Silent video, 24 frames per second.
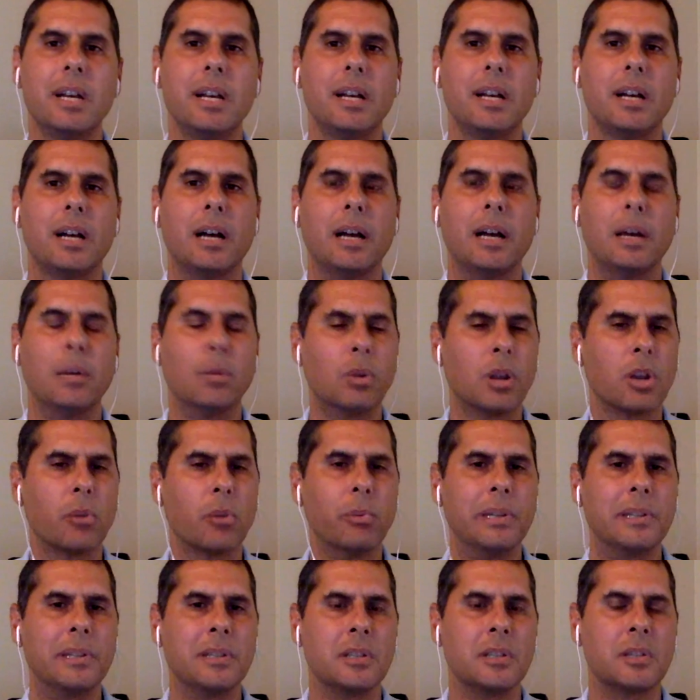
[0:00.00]
And one of the
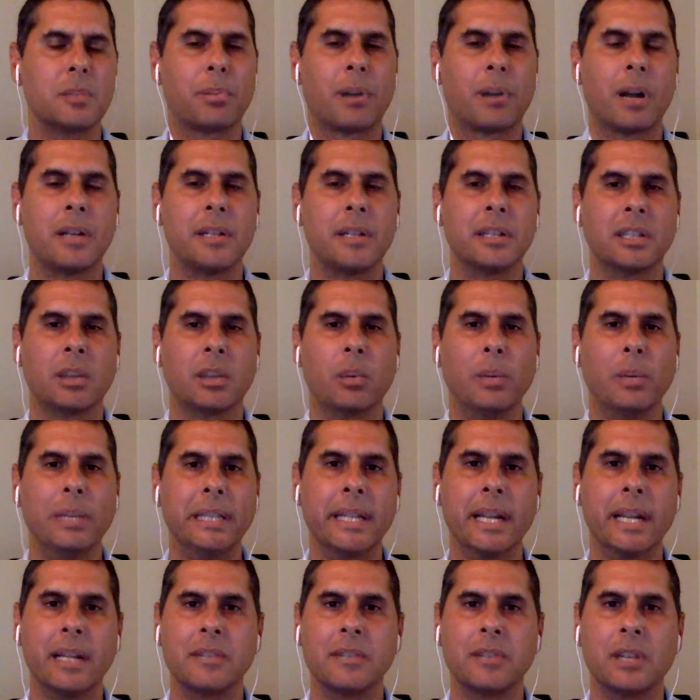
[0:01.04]
recent projects that we did
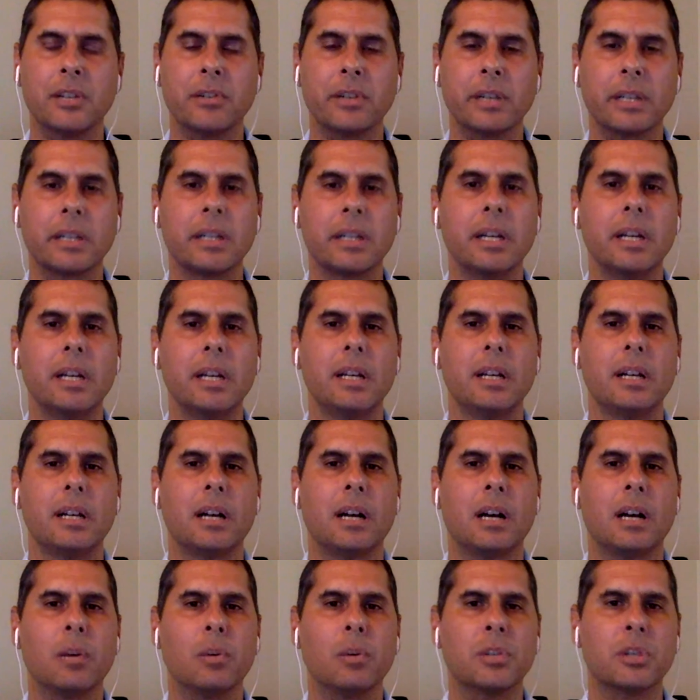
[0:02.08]
at Centric
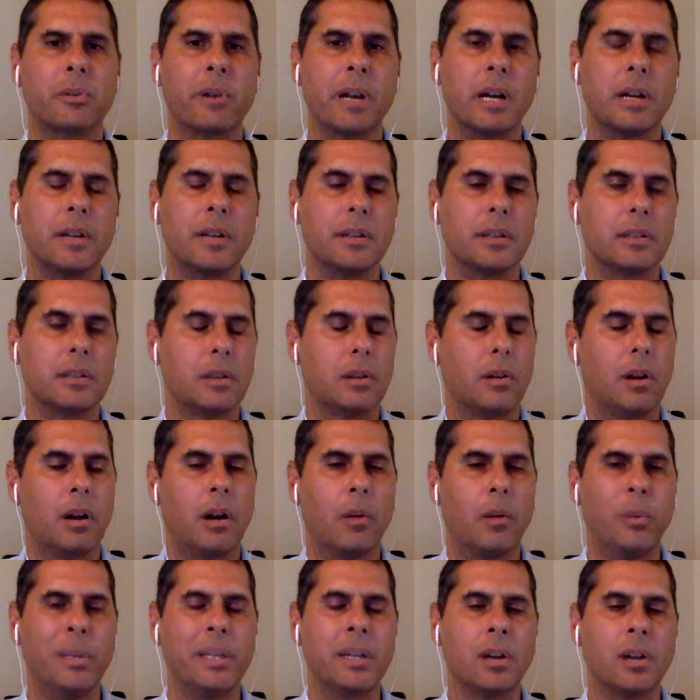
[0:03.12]
was around,
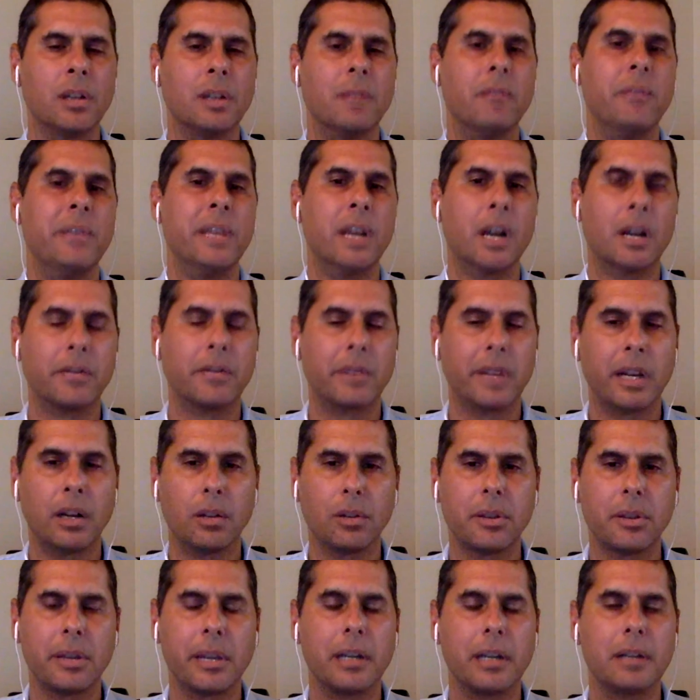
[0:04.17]
we called it VR for
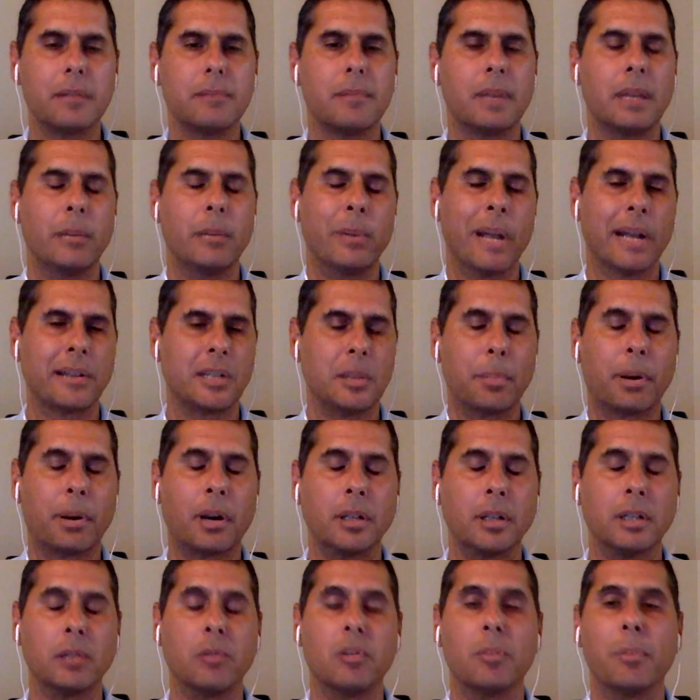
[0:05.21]
healthcare. And we actually
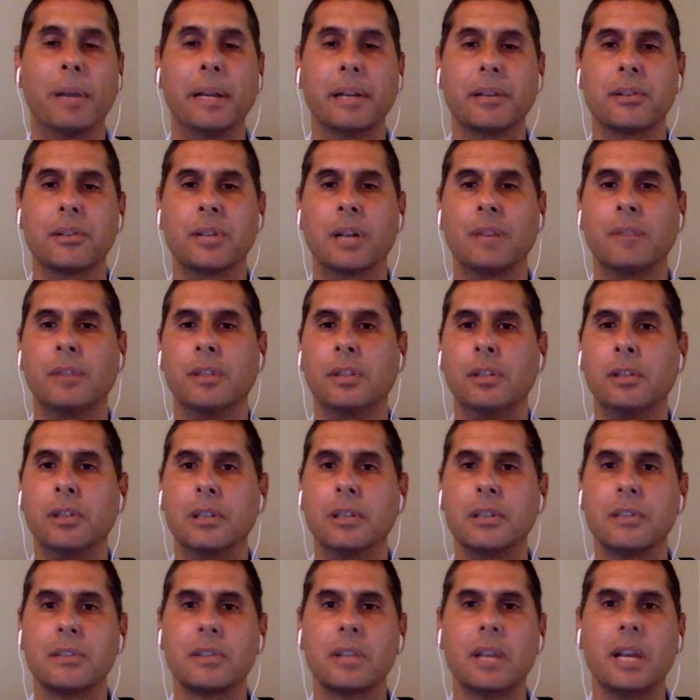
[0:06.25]
partnered with Microsoft to do
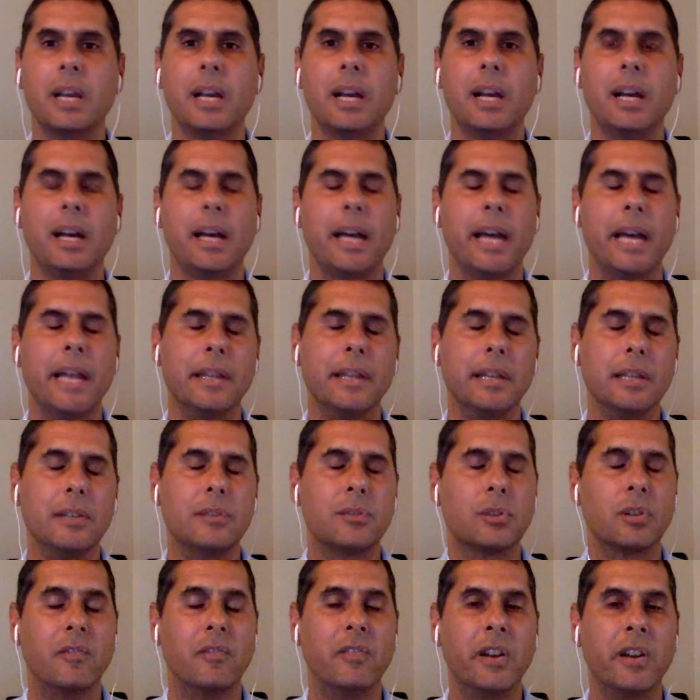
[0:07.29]
this. And the
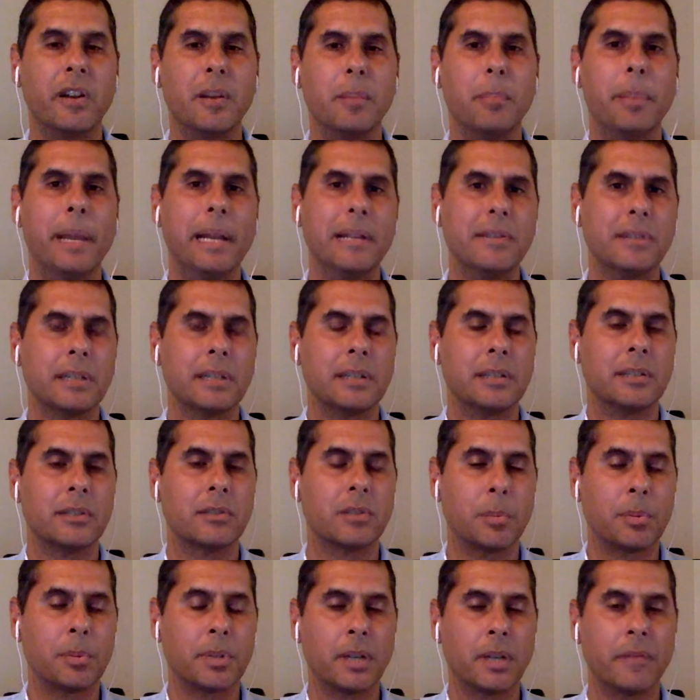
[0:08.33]
sort of very basic
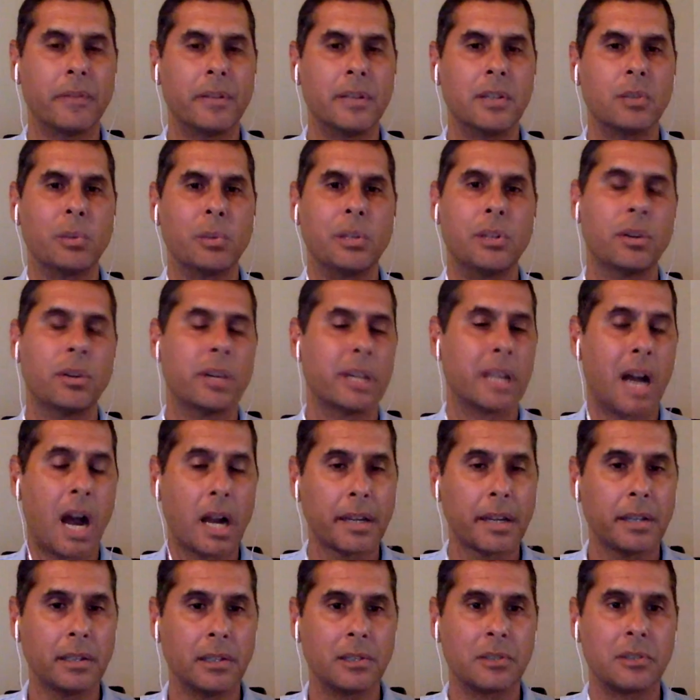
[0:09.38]
description of it is we took an
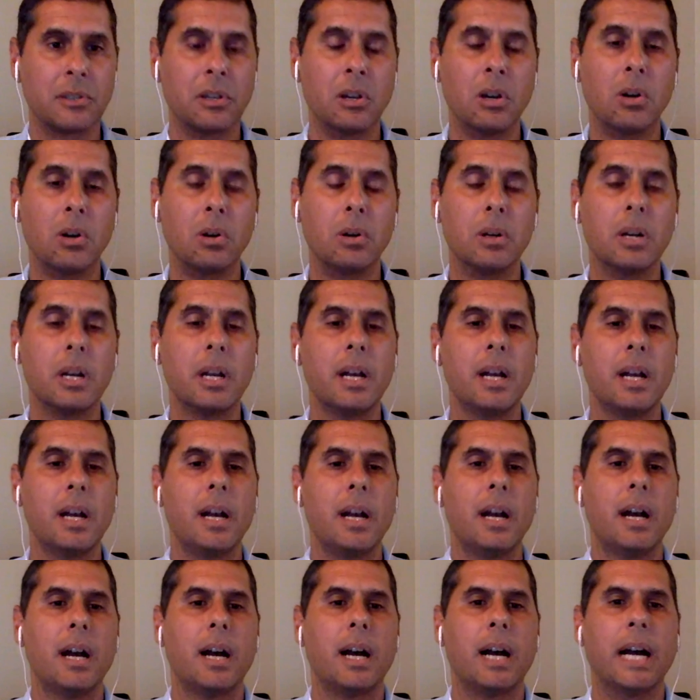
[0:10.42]
Oculus Go
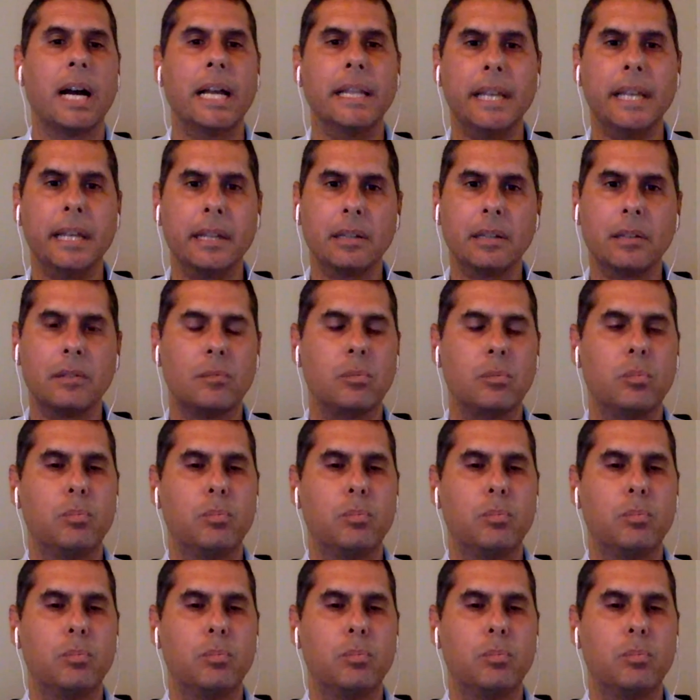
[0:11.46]
and then